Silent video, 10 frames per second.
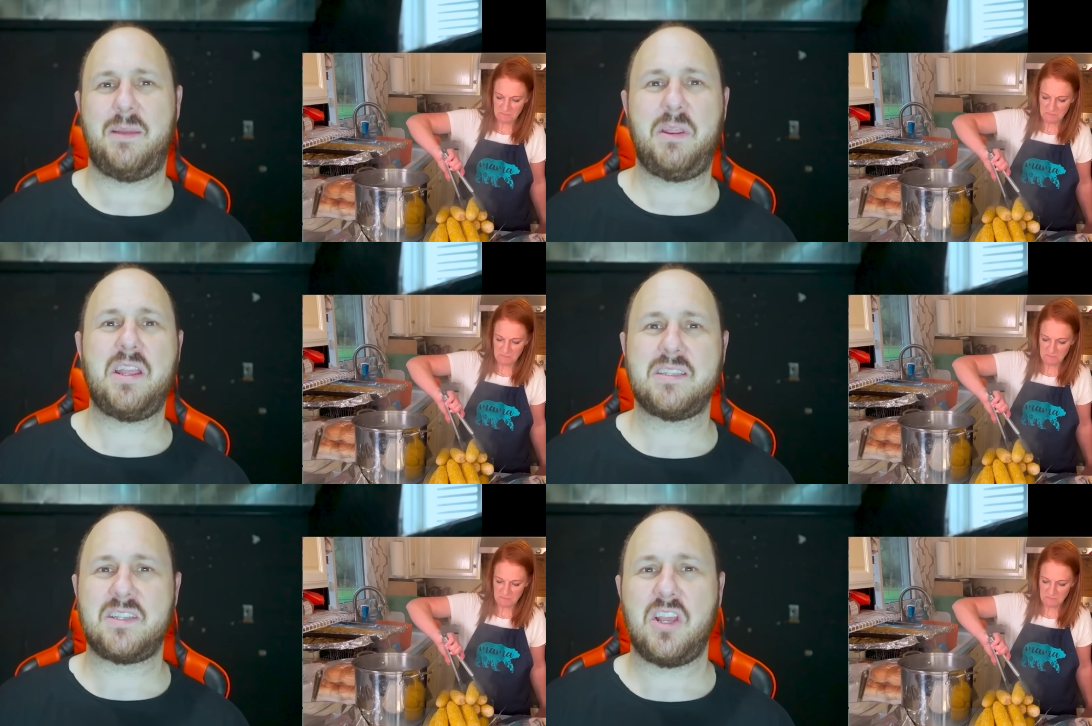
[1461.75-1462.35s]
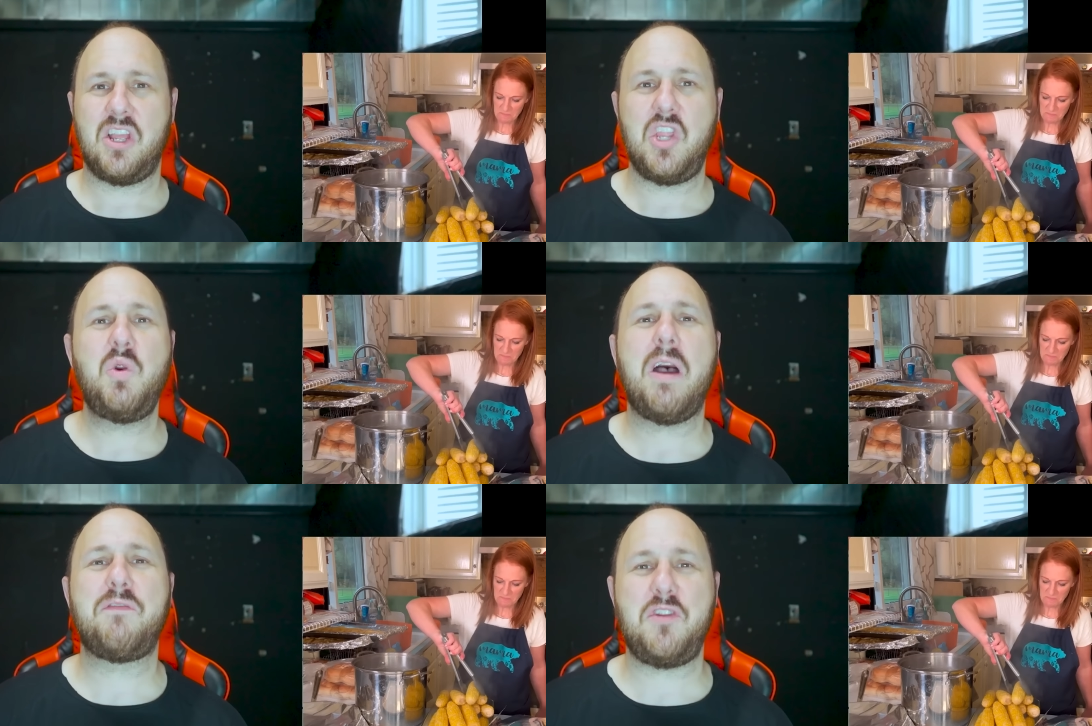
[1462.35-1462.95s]
Speaker 1: Because
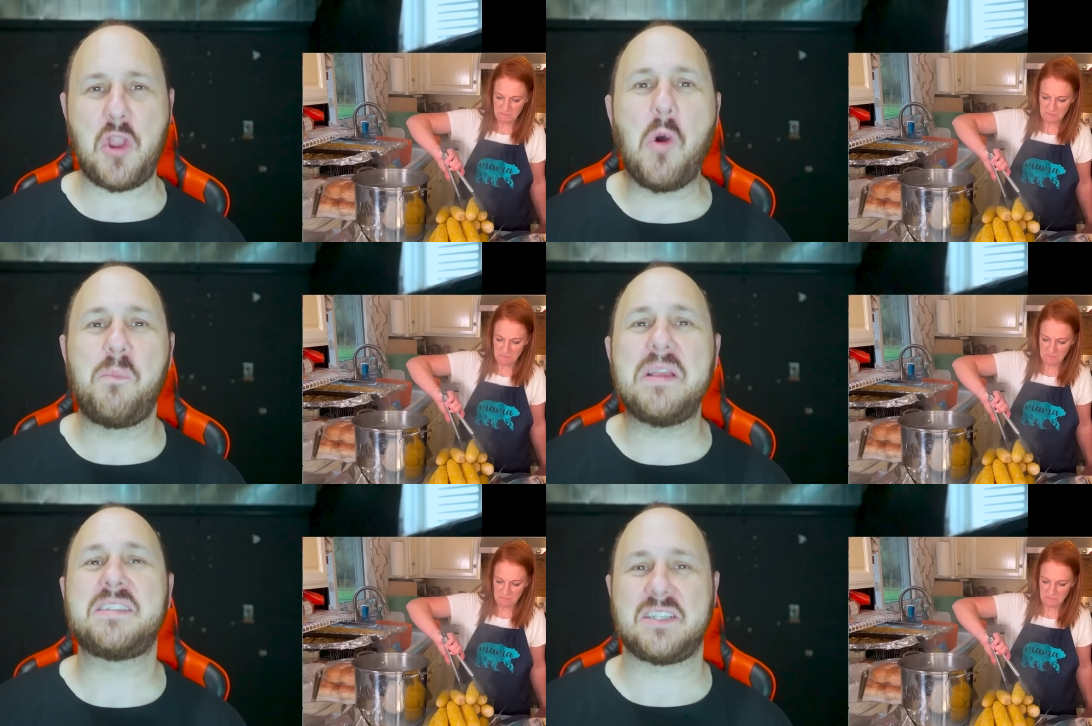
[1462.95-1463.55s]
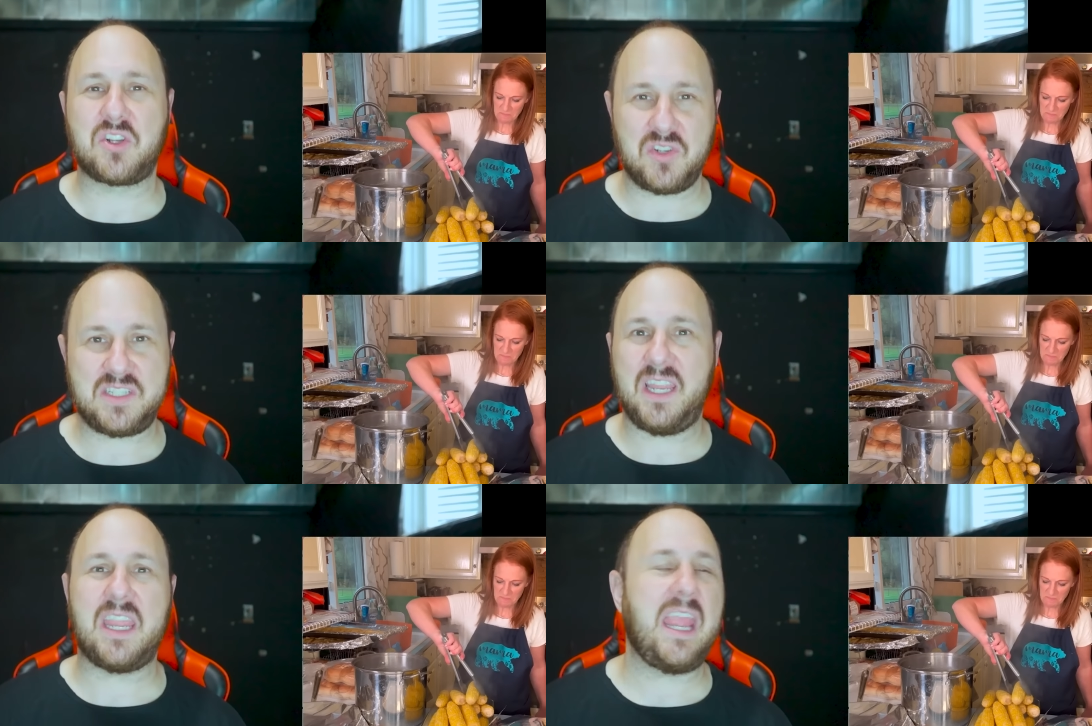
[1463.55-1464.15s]
you have no business
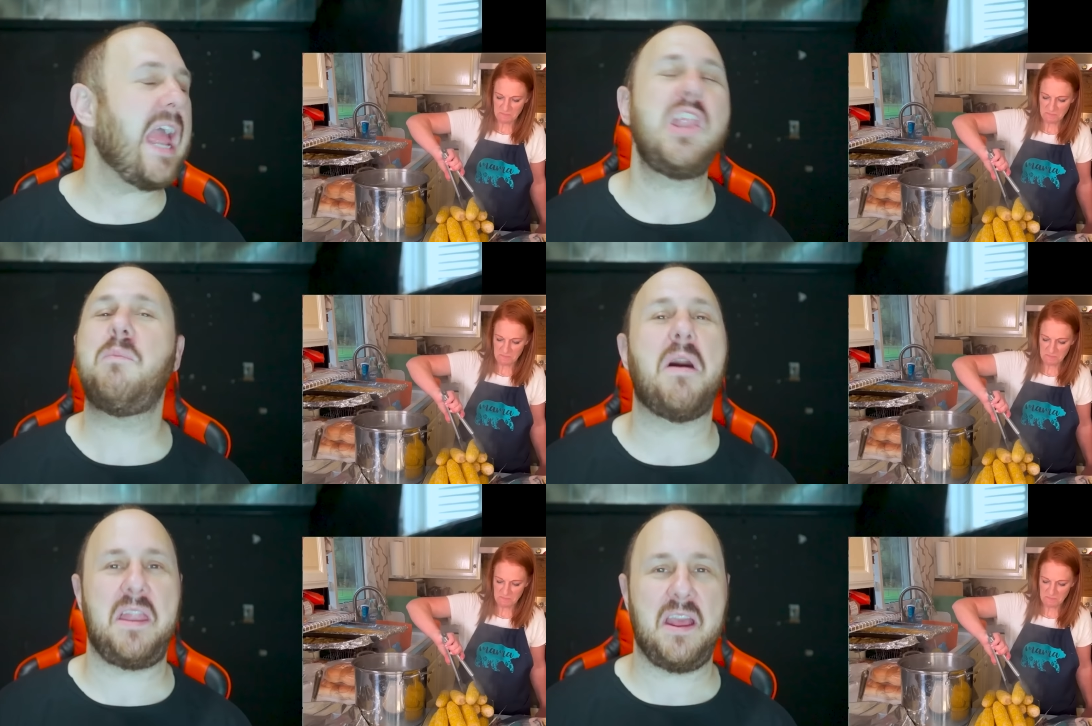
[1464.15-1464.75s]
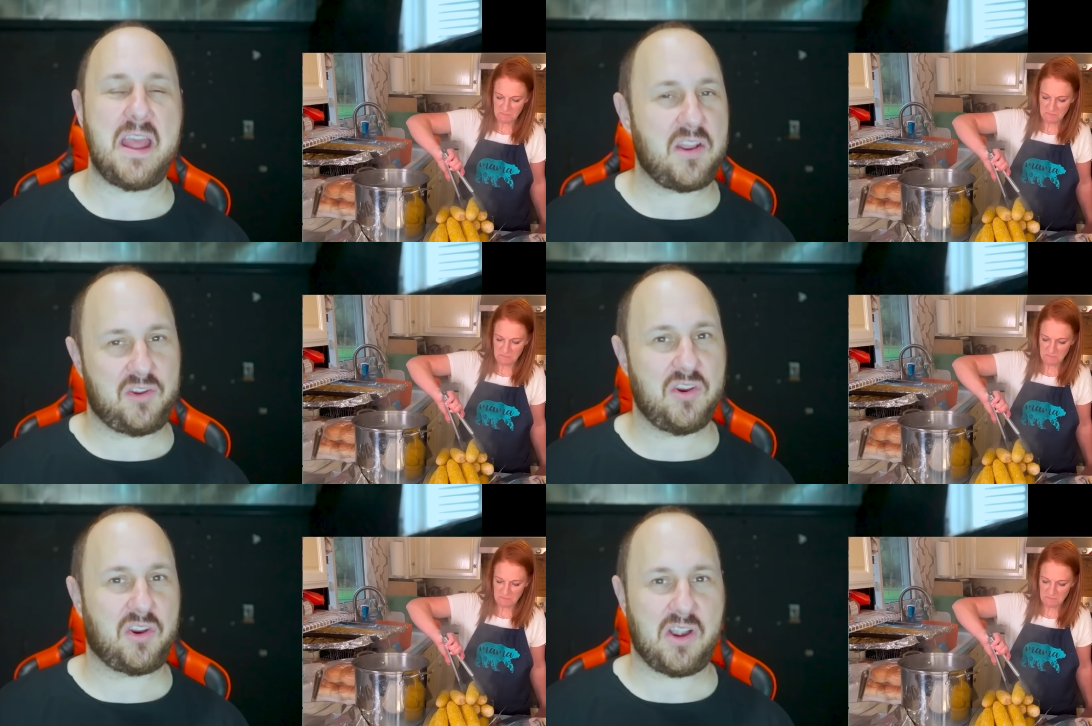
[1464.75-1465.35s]
critiquing anybody on how to
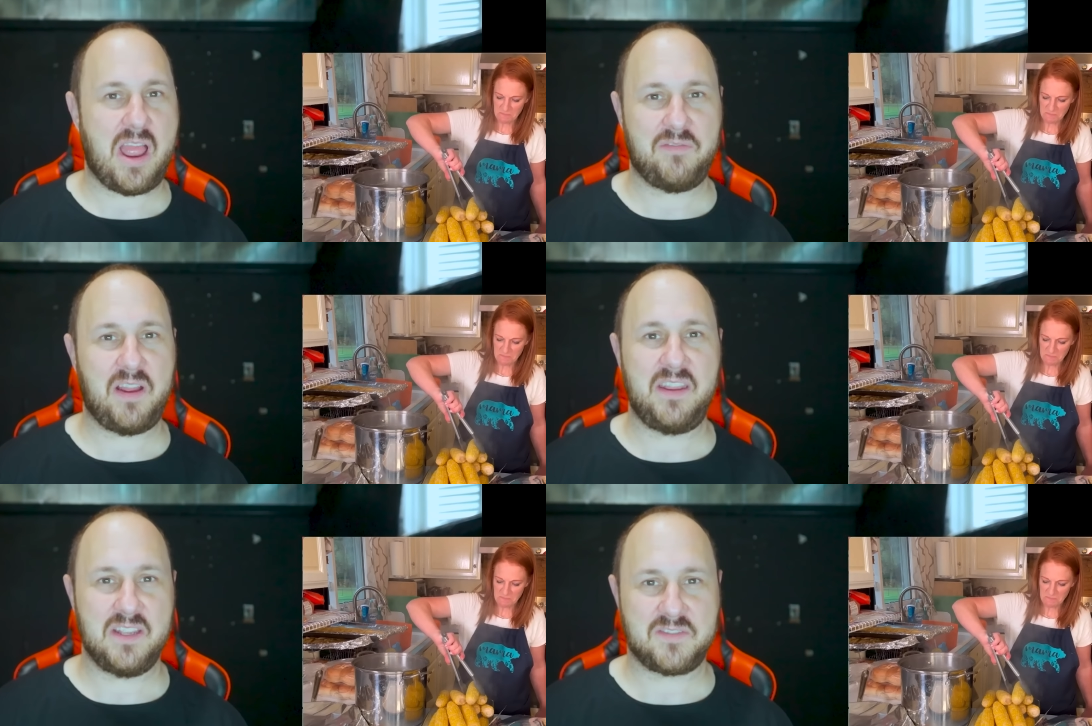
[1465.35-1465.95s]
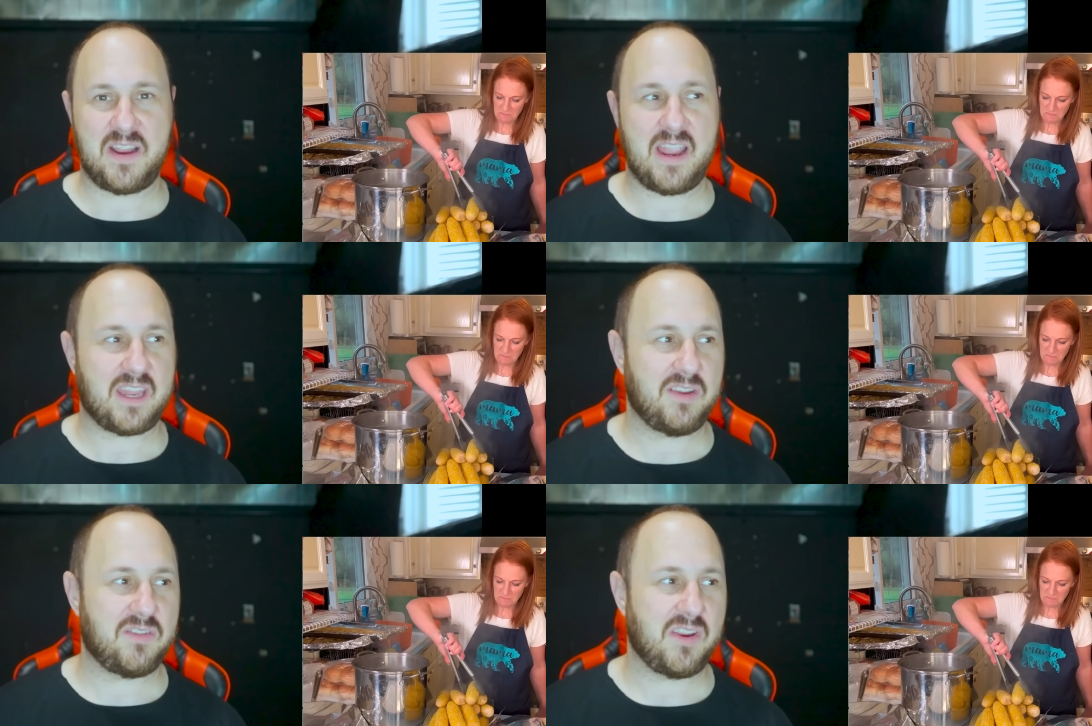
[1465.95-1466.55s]
cook or have ideas for
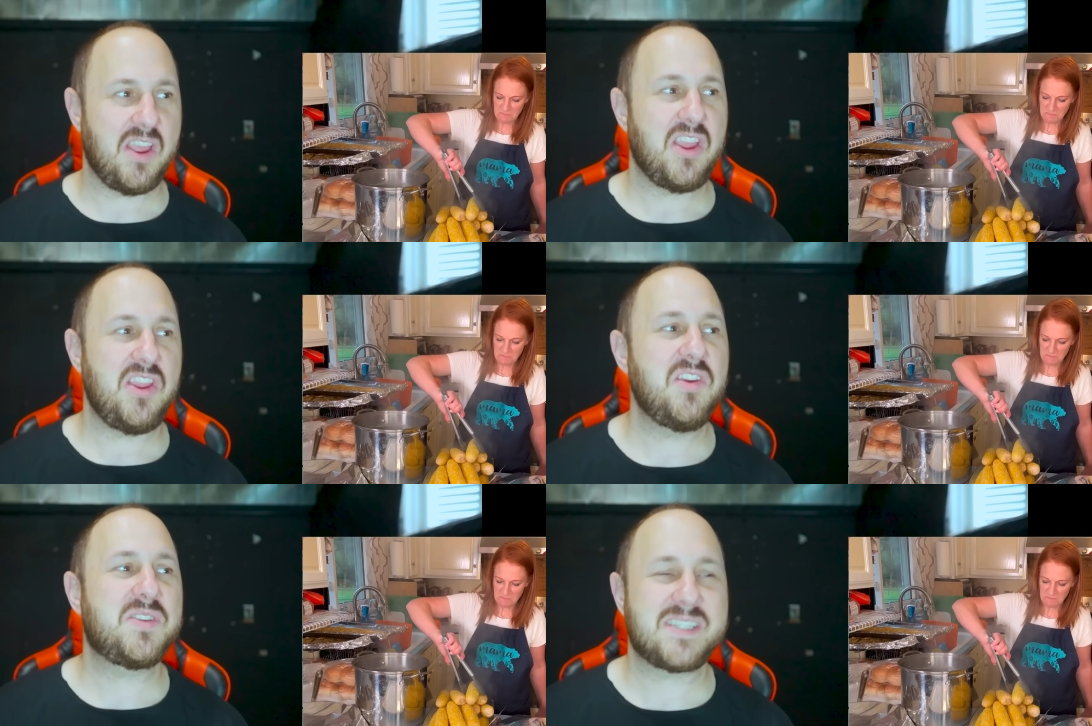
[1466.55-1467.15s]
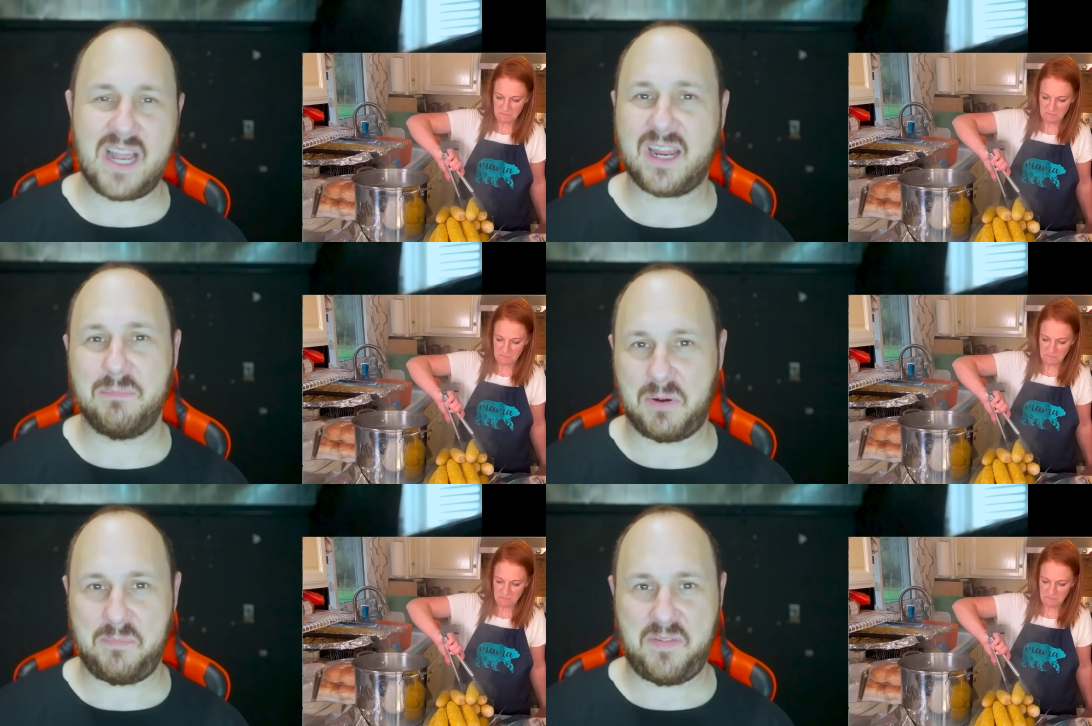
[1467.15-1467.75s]
hacking or cooking. You suck,
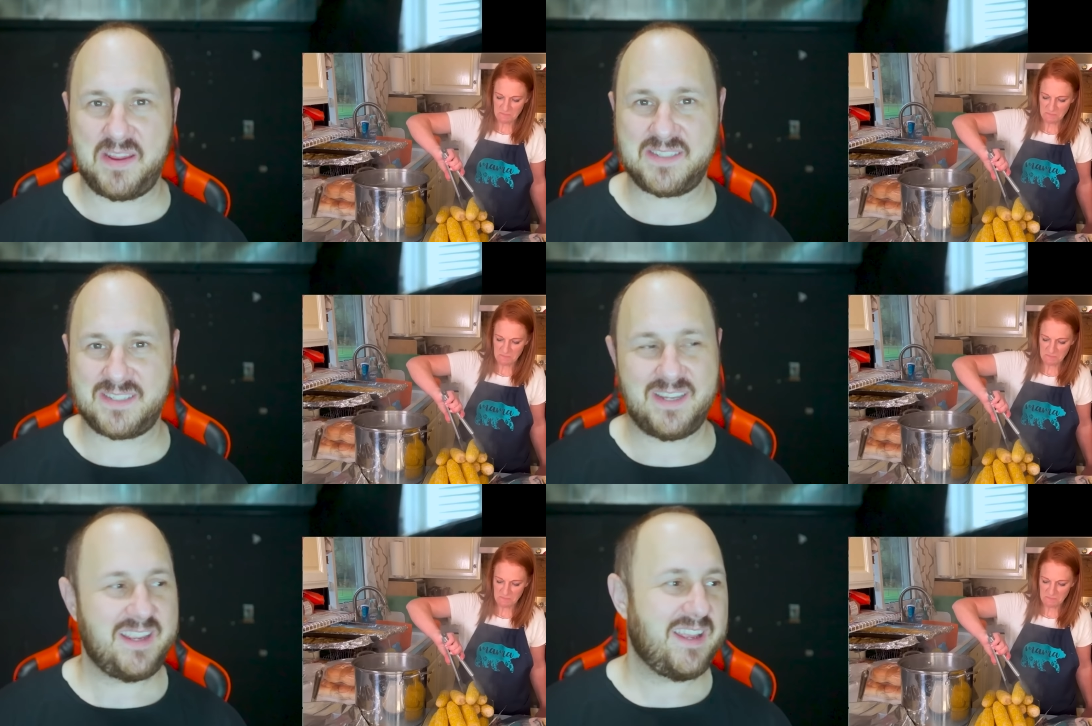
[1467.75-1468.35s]
merp face.